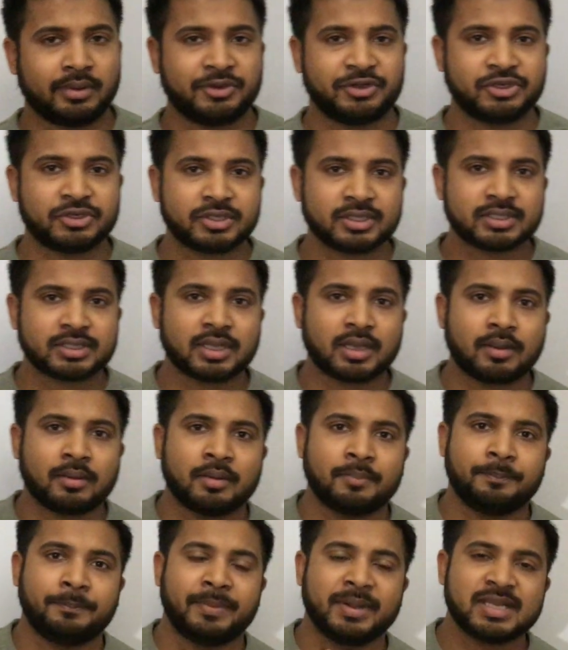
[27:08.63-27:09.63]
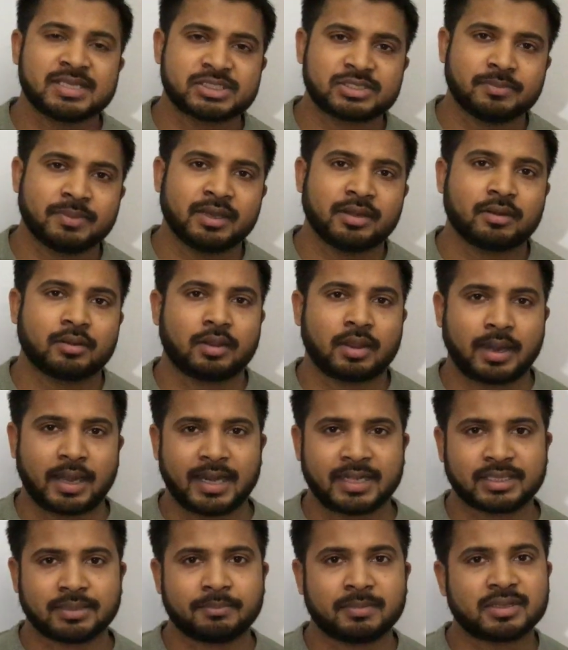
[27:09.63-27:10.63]
drinking the breast milk,
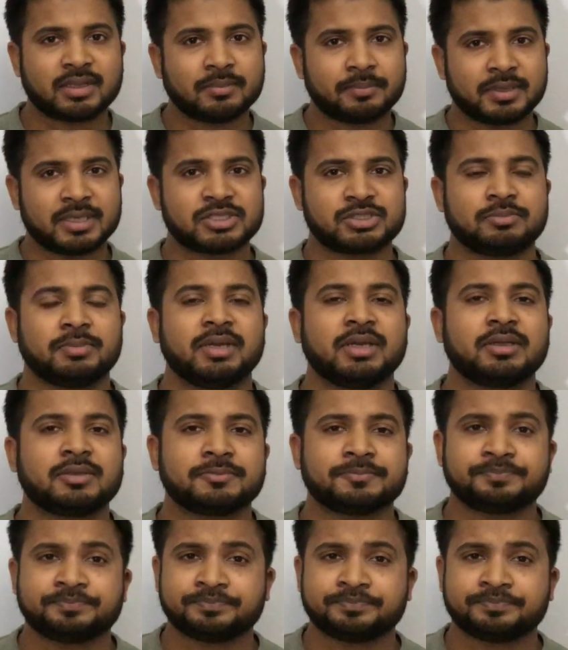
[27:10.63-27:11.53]
like the mother breast milk.